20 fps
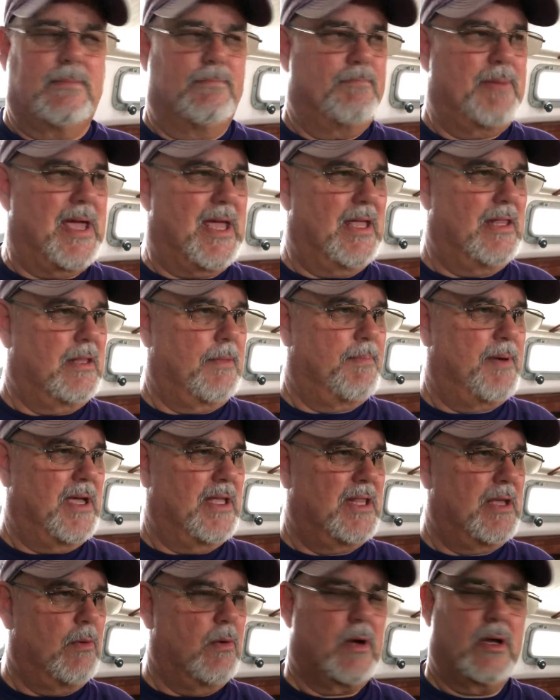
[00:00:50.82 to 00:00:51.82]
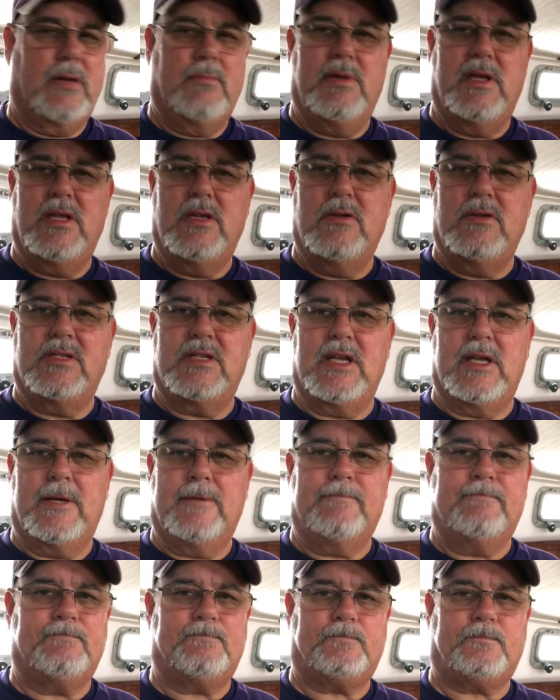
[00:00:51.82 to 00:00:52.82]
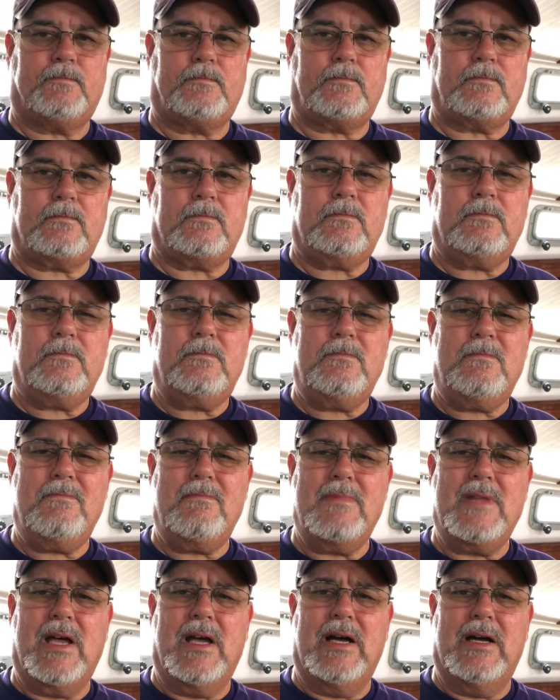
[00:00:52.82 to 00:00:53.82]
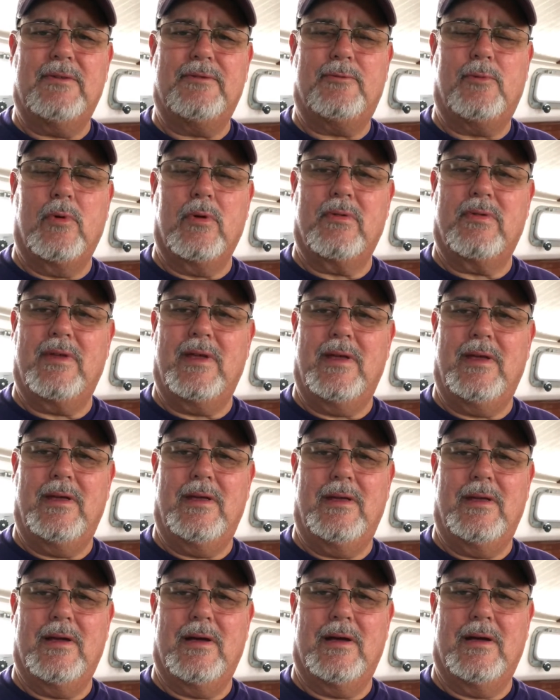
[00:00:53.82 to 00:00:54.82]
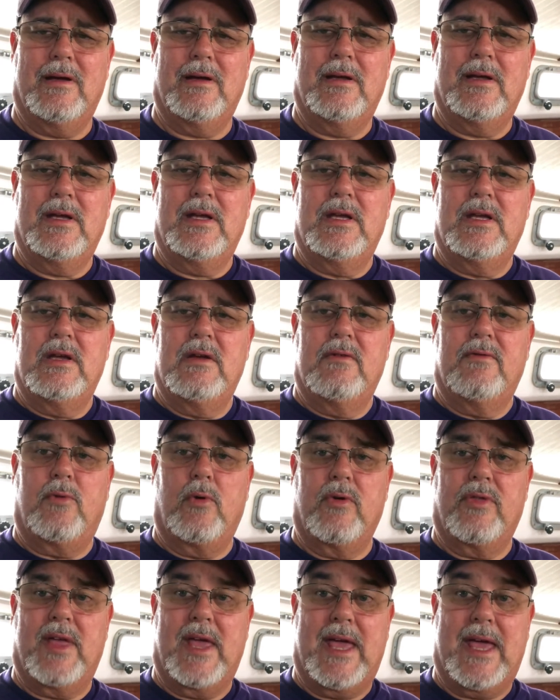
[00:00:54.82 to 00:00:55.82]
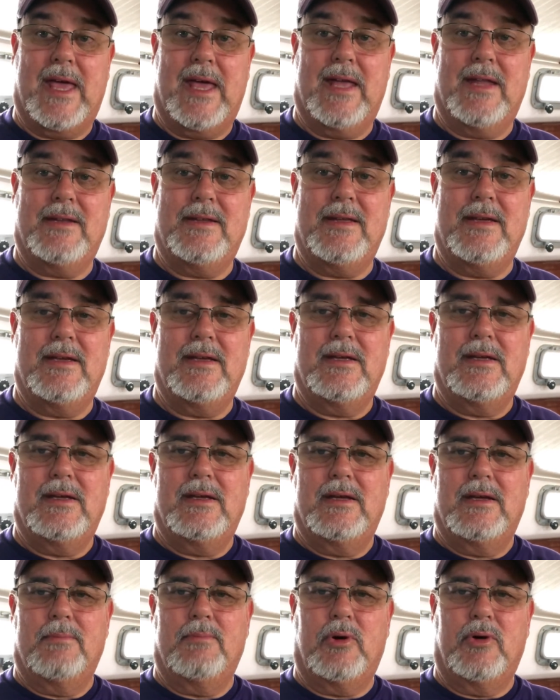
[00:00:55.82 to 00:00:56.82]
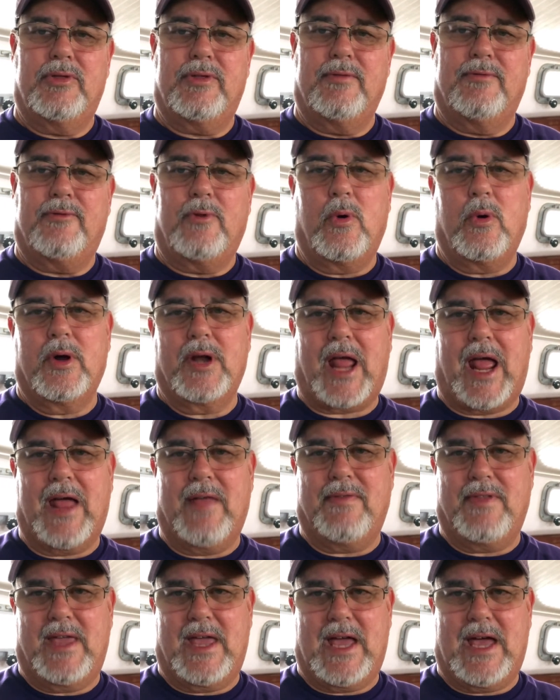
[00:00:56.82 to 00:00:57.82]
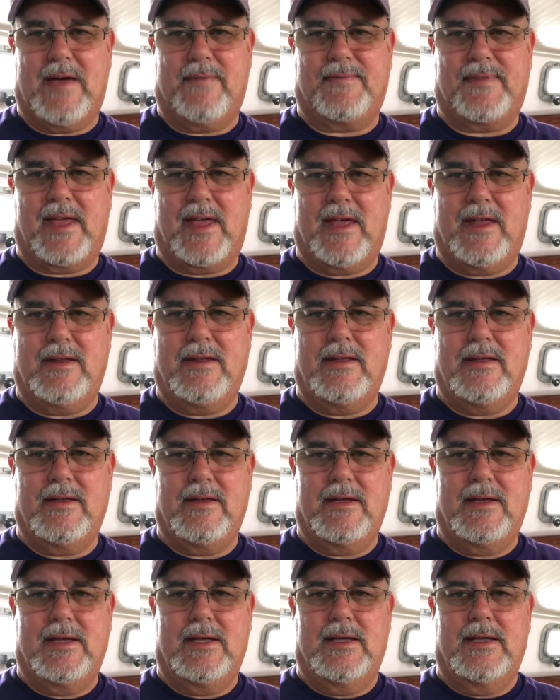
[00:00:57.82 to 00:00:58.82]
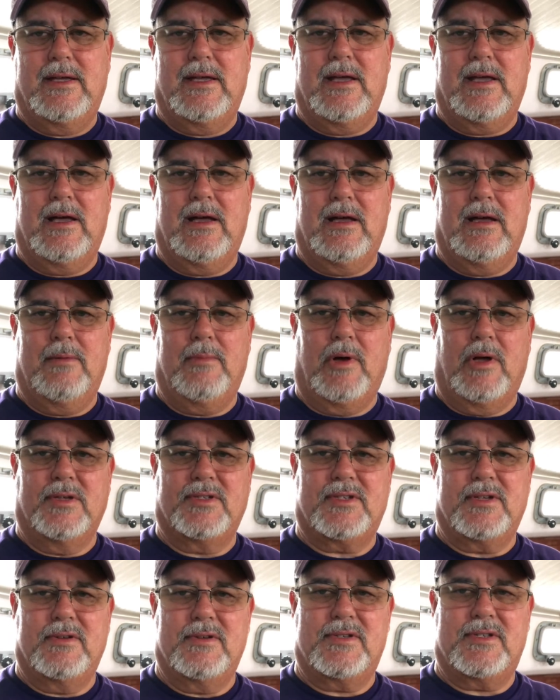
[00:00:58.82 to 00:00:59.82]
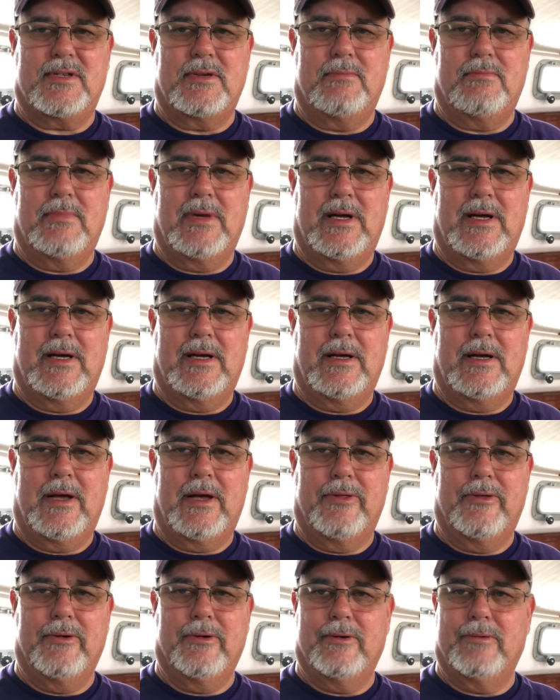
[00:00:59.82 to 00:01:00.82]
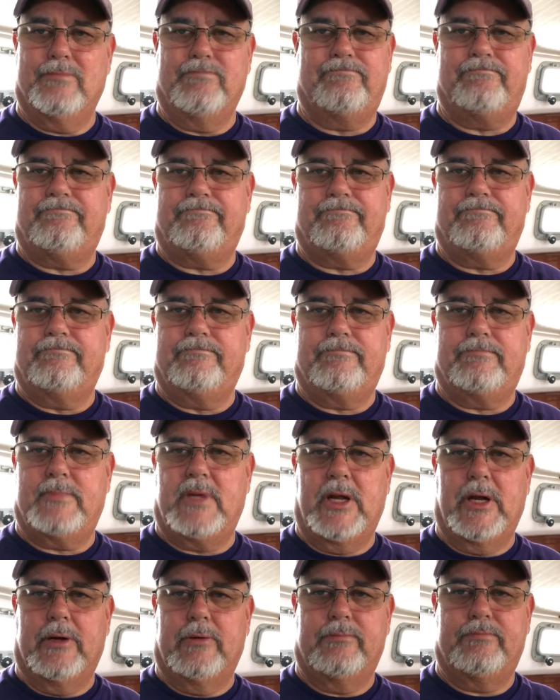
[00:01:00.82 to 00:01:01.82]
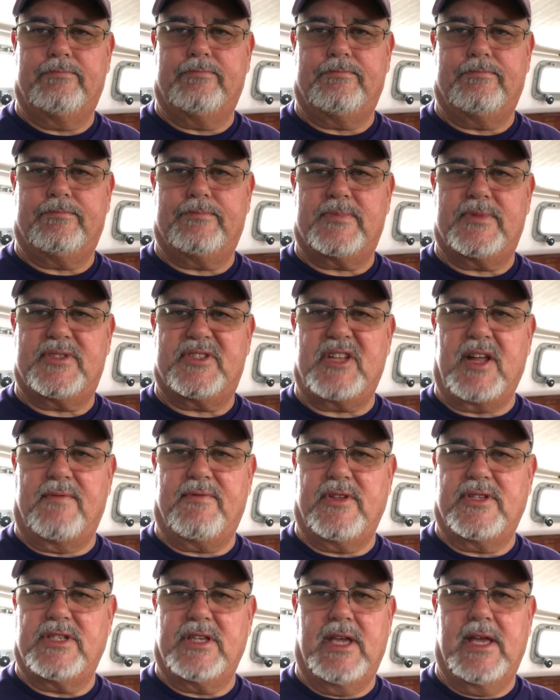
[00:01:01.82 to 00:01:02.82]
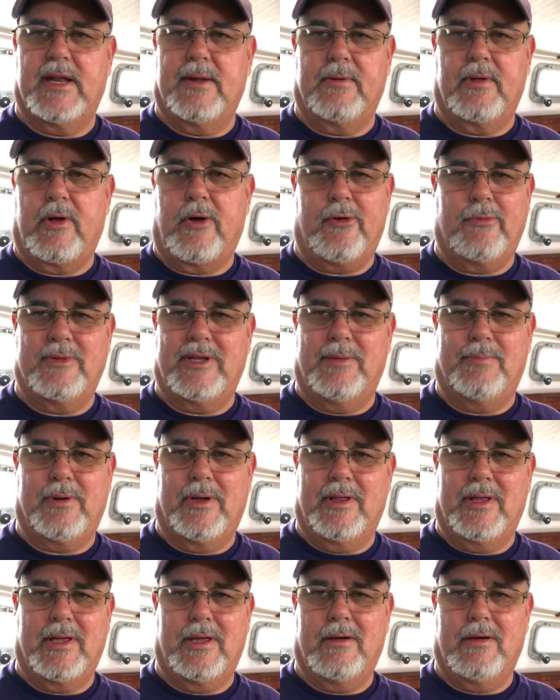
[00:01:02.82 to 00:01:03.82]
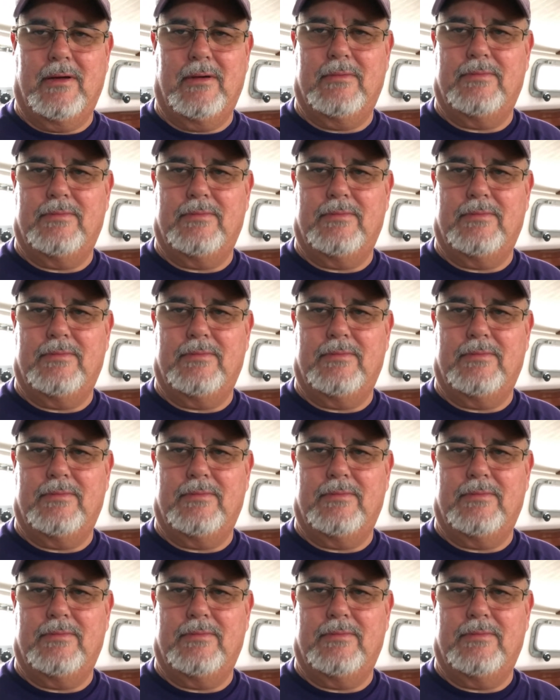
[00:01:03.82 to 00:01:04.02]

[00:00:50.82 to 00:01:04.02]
paint. The paint that we're going to be using for the head, both the forward and the aft head. Also some other, stuff that you get at Home Depot that you